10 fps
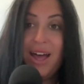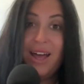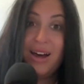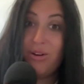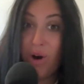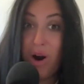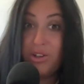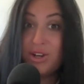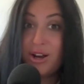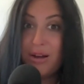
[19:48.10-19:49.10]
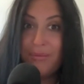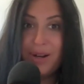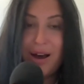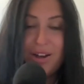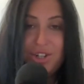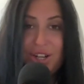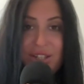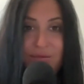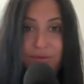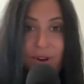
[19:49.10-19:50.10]
long term, not
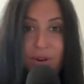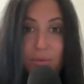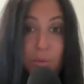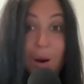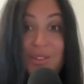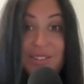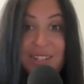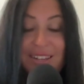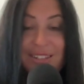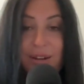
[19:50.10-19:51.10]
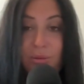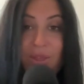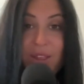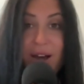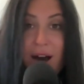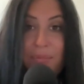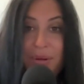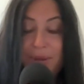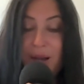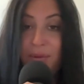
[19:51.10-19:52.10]
just for one season, win the cup
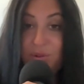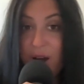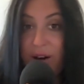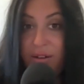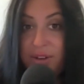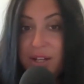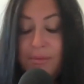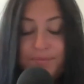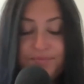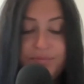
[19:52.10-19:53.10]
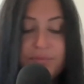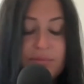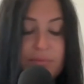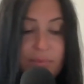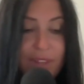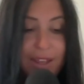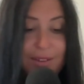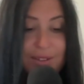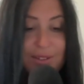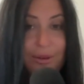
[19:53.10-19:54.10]
and become irrelevant.
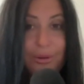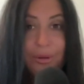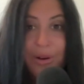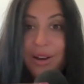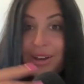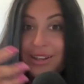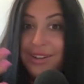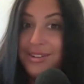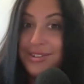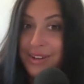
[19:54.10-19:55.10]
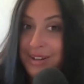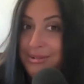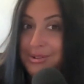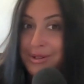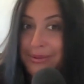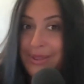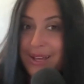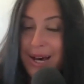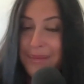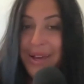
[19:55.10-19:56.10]
It's to continue to win the
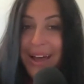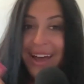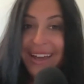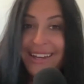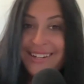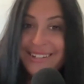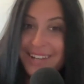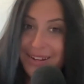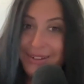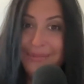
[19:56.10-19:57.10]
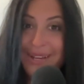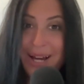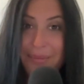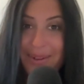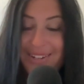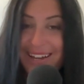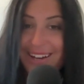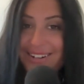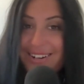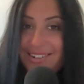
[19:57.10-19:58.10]
cup, continue to be cup
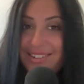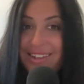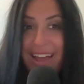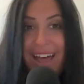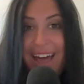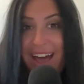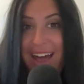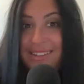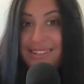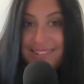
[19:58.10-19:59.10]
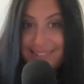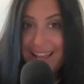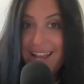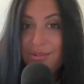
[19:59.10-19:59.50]
contenders, and stay